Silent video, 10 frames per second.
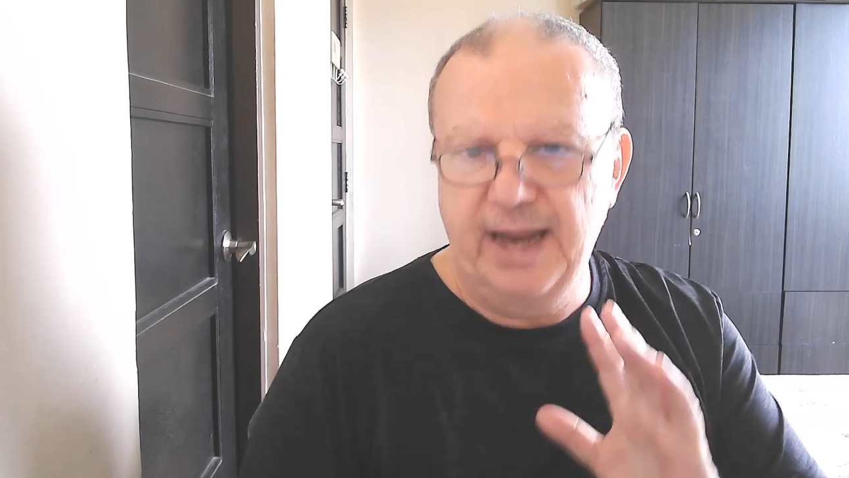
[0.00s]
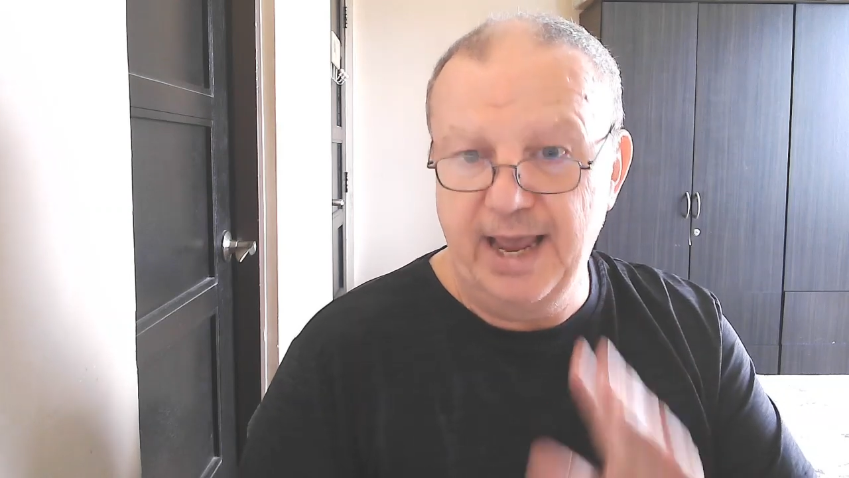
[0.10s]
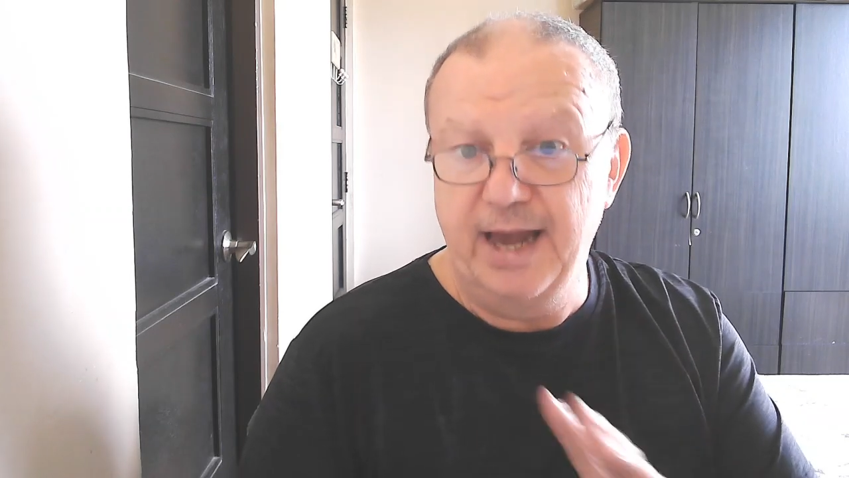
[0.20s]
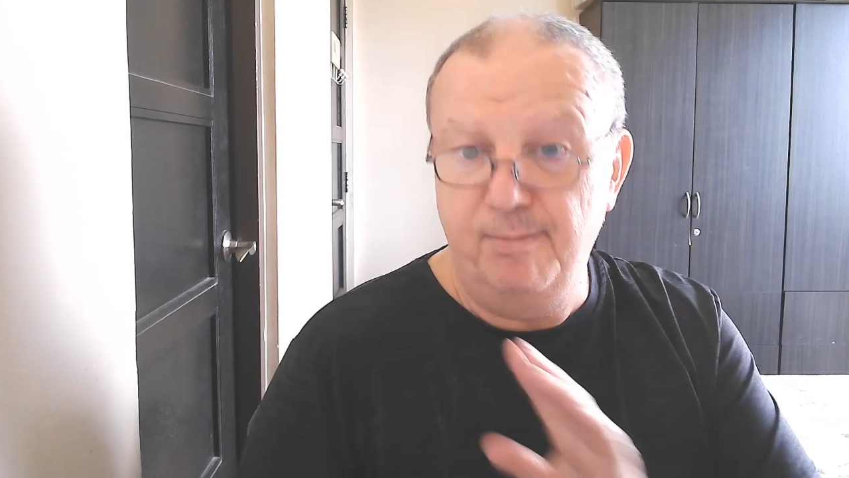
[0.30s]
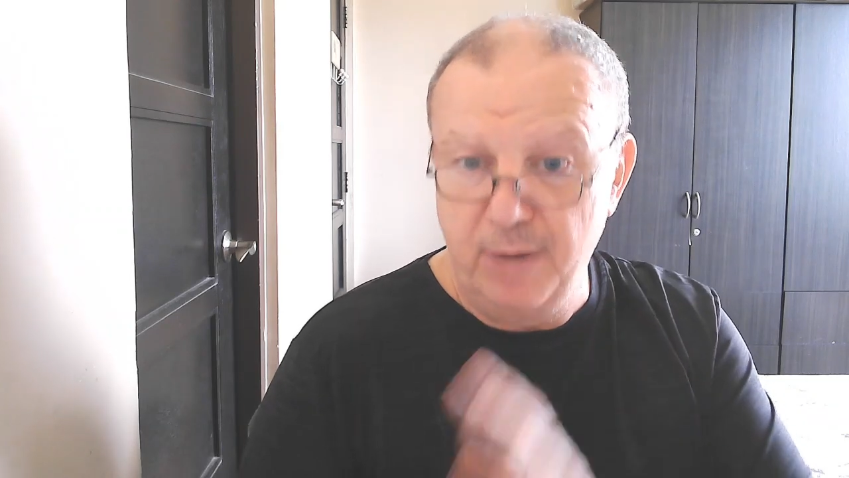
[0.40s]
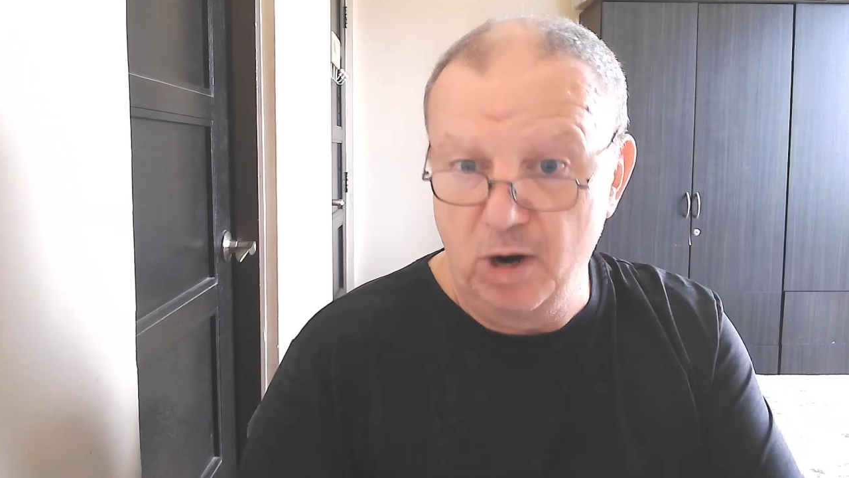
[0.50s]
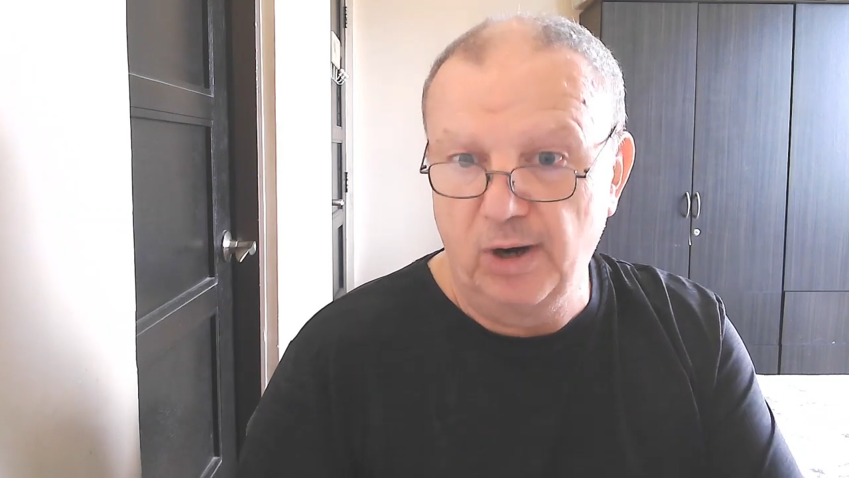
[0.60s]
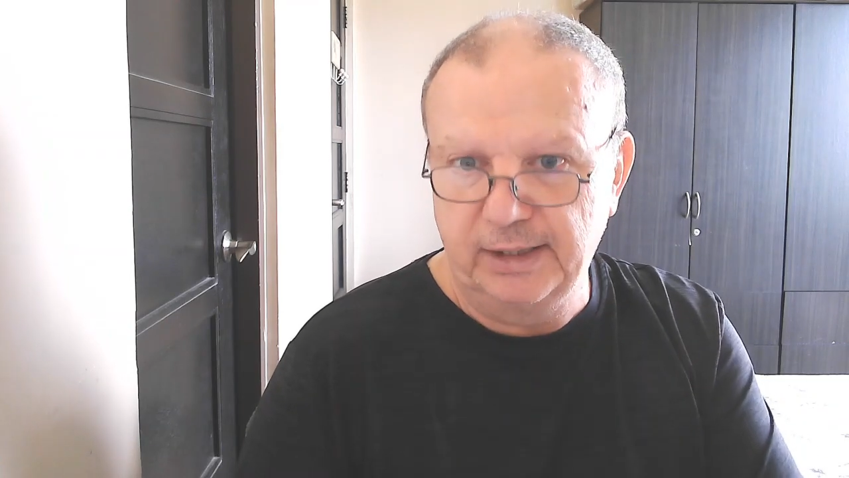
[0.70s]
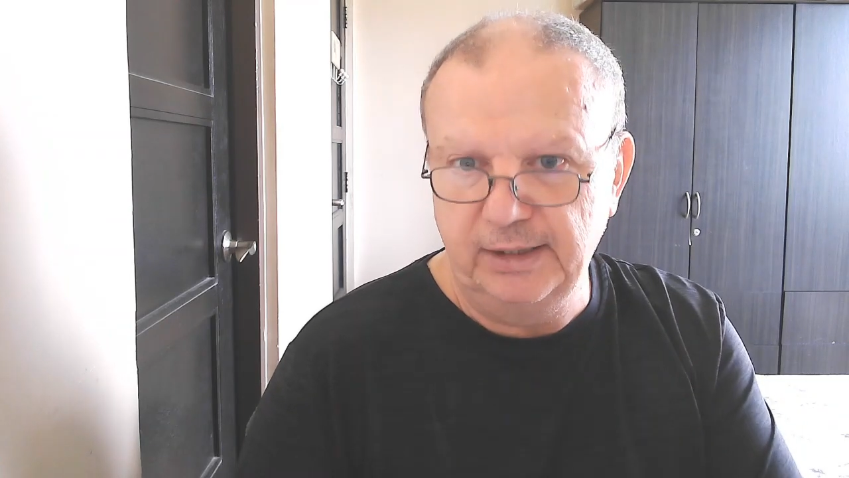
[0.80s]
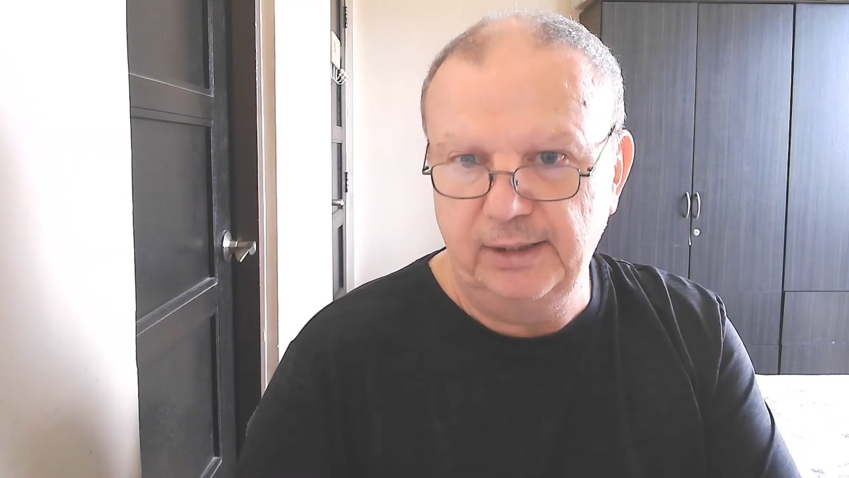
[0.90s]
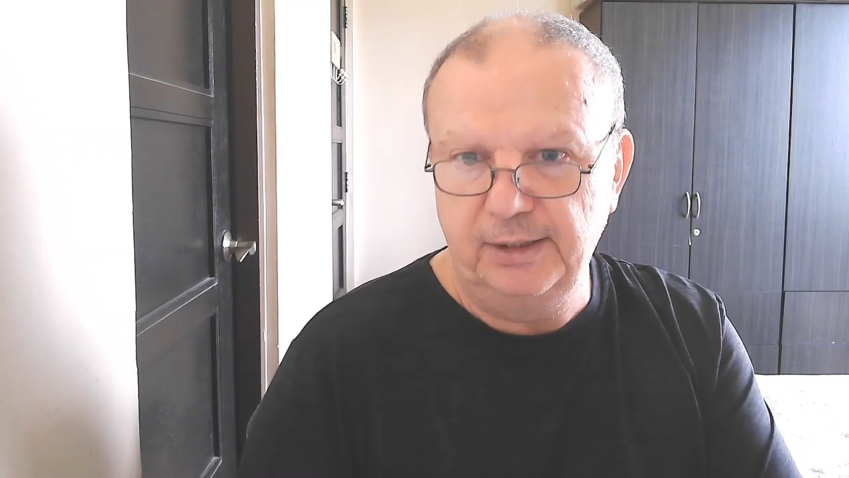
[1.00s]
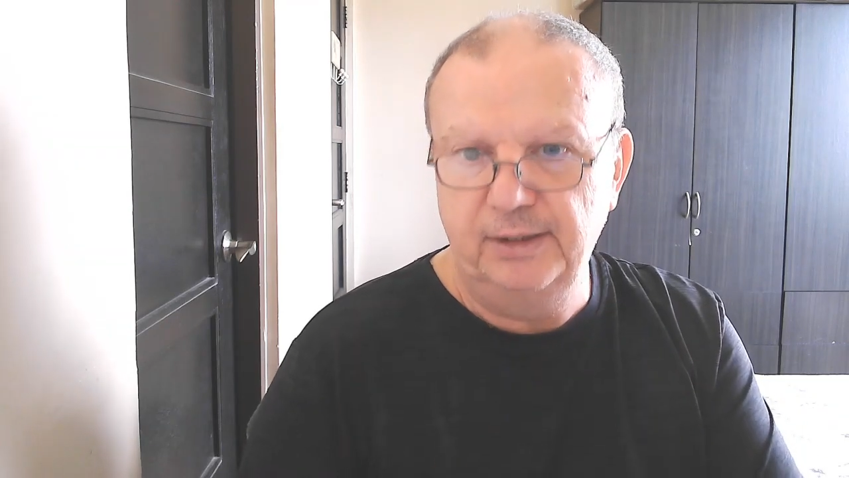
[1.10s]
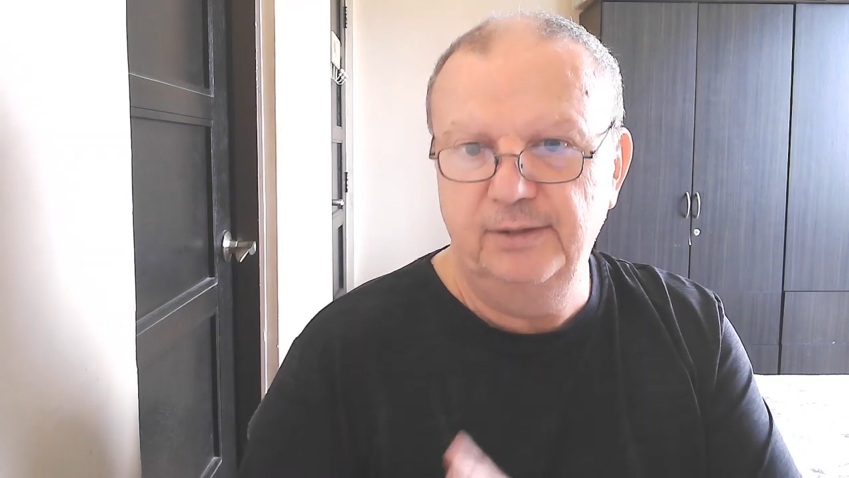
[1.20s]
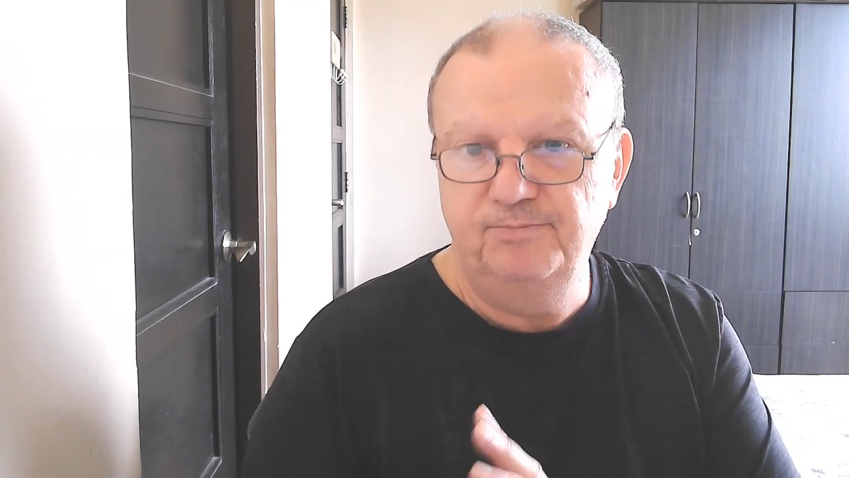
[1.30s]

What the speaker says: and American